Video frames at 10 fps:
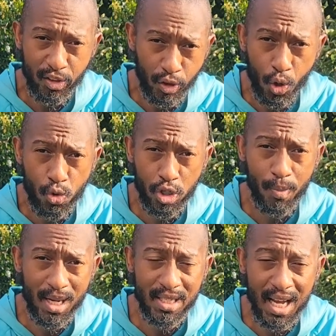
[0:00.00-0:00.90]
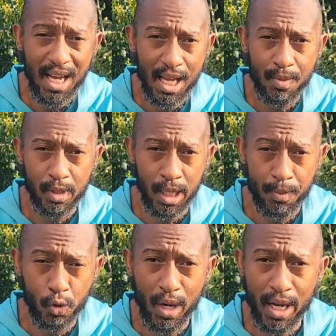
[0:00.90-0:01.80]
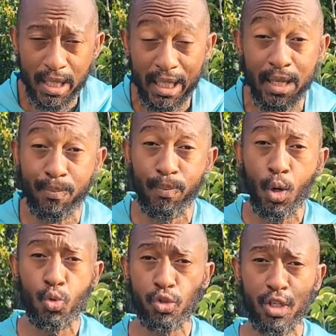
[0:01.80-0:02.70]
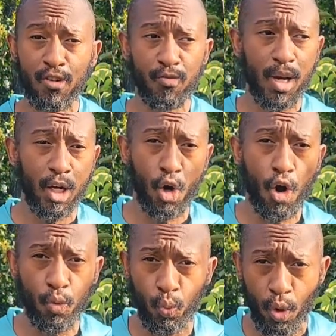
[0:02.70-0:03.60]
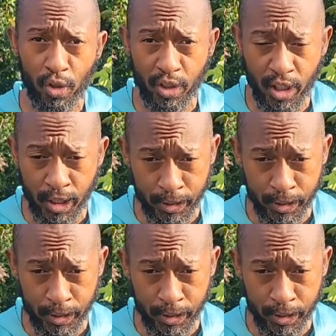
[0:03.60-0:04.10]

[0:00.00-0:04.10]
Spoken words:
those are my times that I'm trying to get most of my garden work done.